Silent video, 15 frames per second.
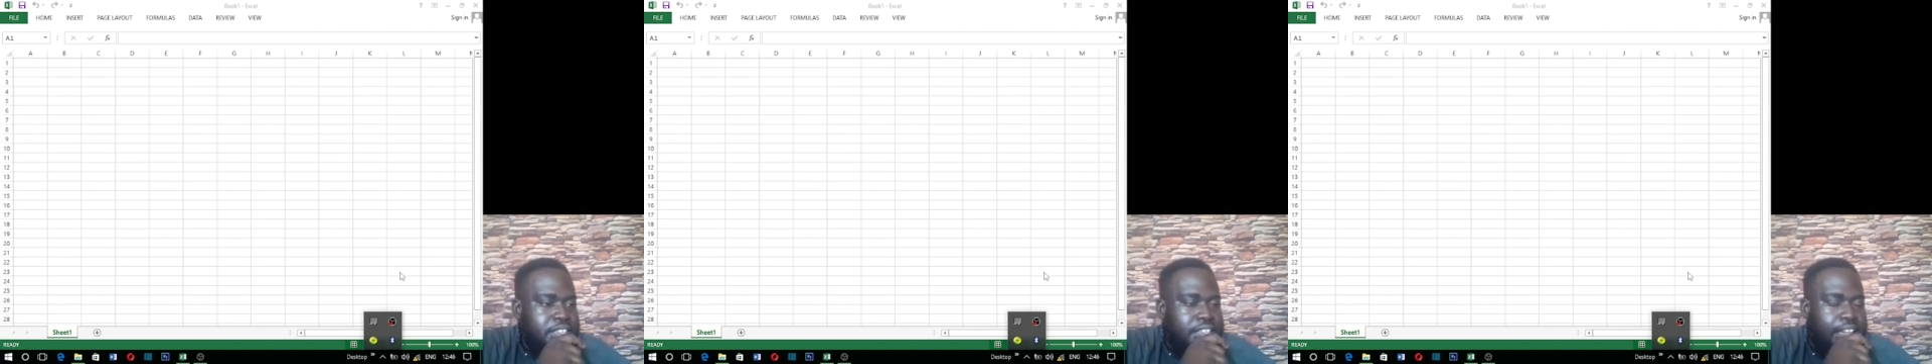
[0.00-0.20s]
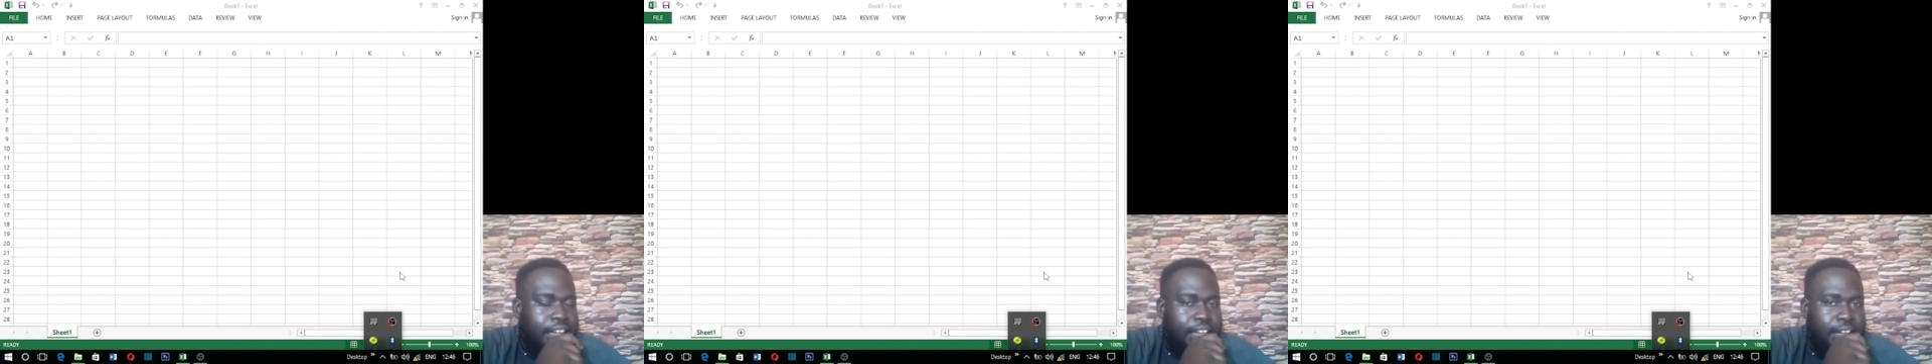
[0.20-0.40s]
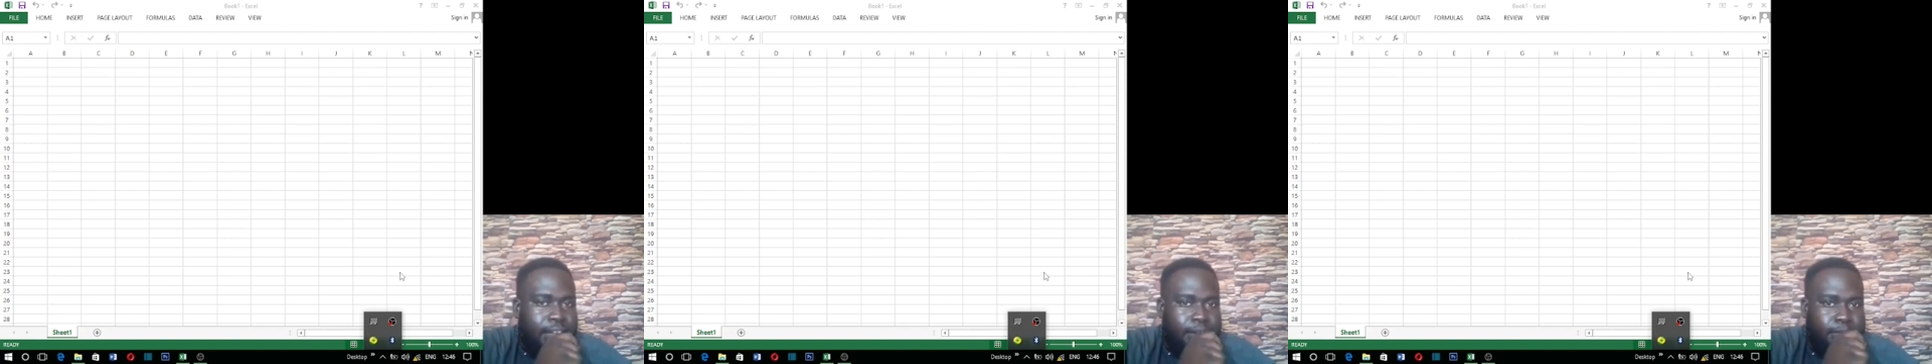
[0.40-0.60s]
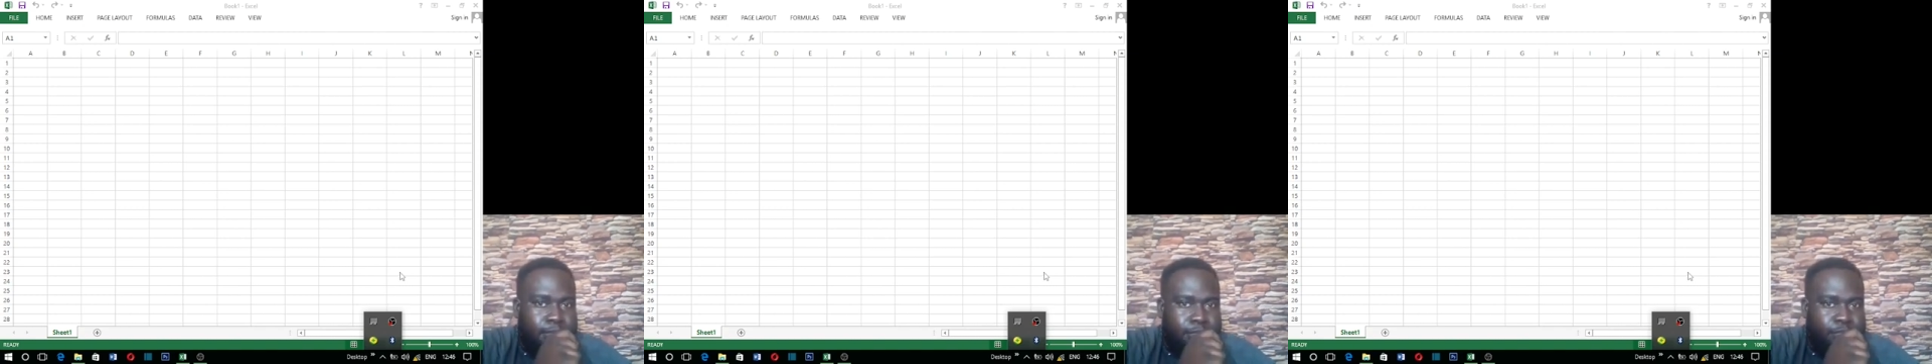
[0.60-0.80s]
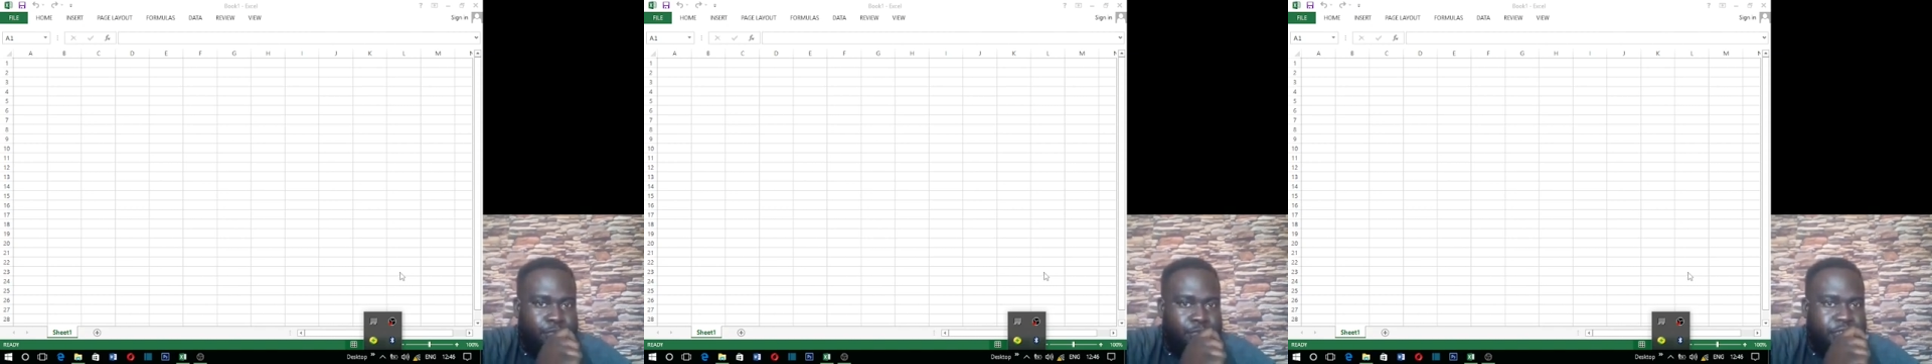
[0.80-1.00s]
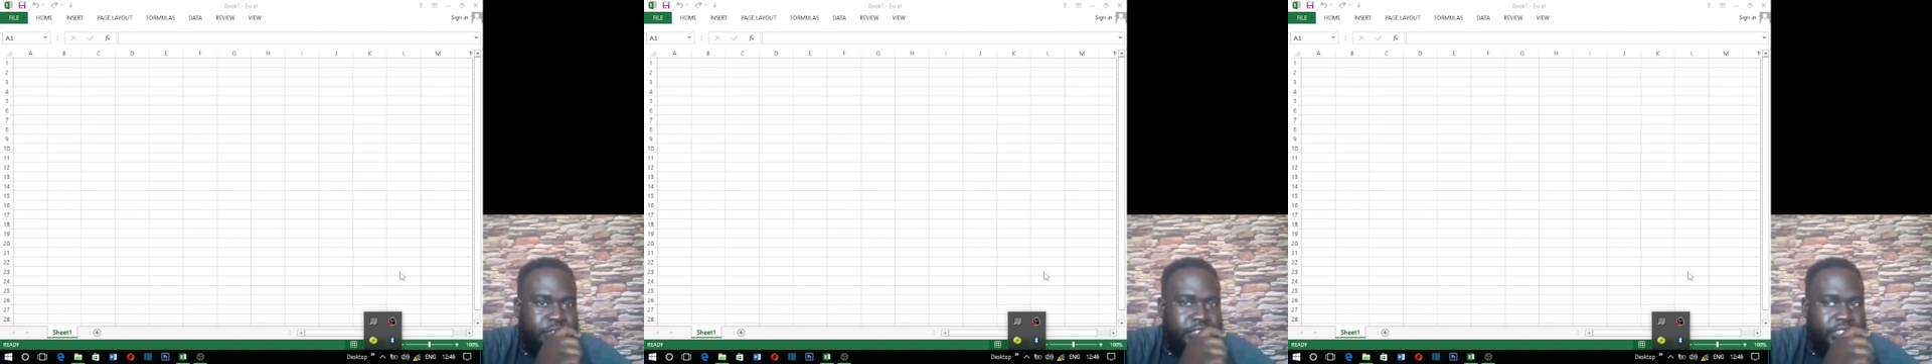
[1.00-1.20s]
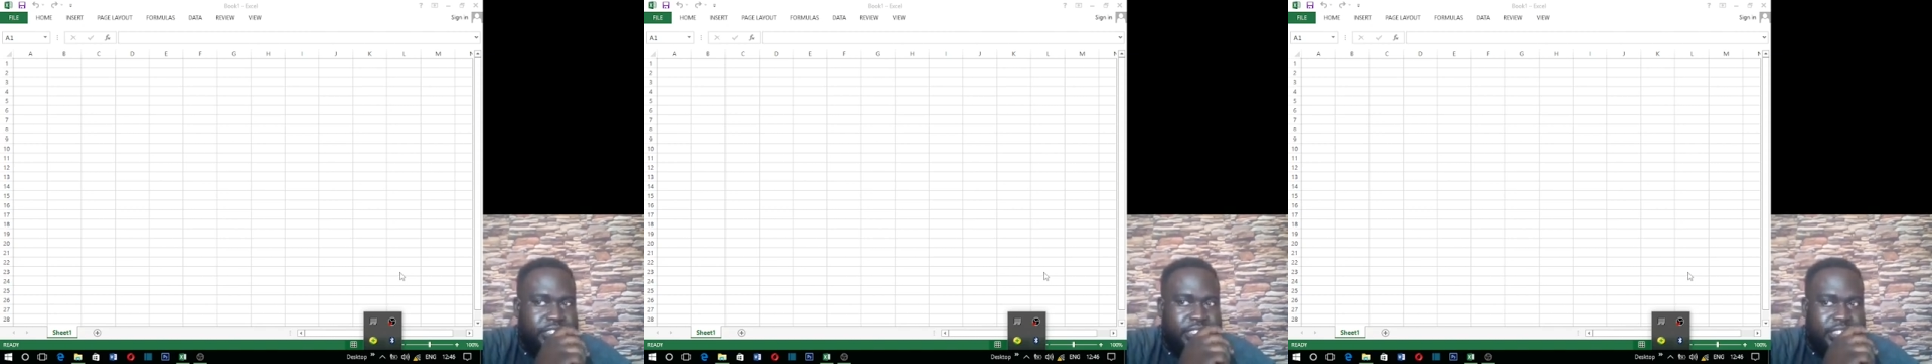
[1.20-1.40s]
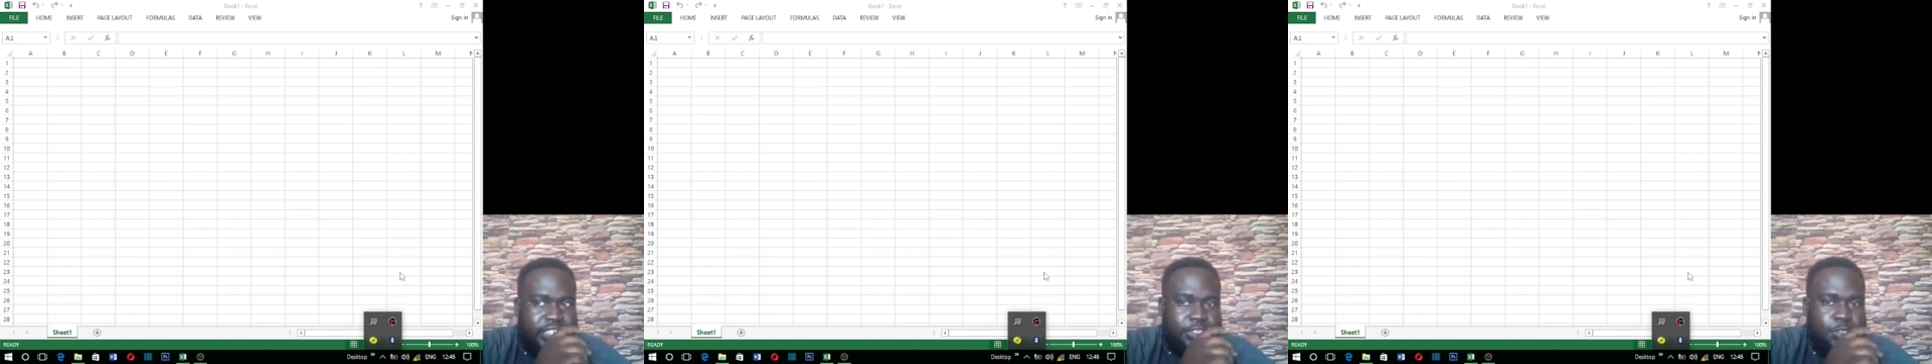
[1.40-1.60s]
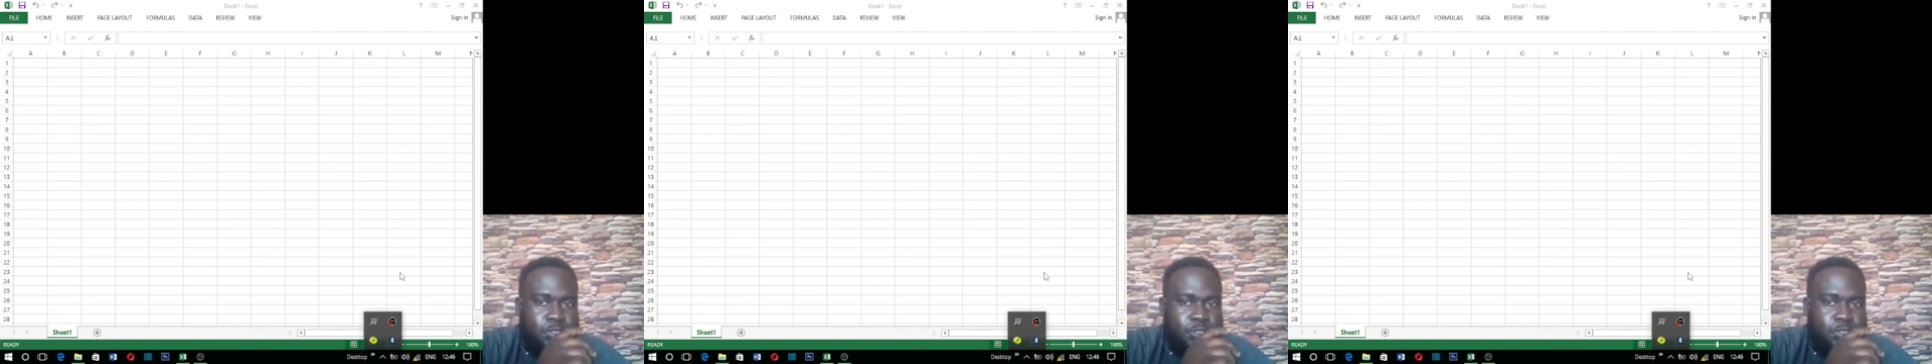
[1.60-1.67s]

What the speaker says: features, and then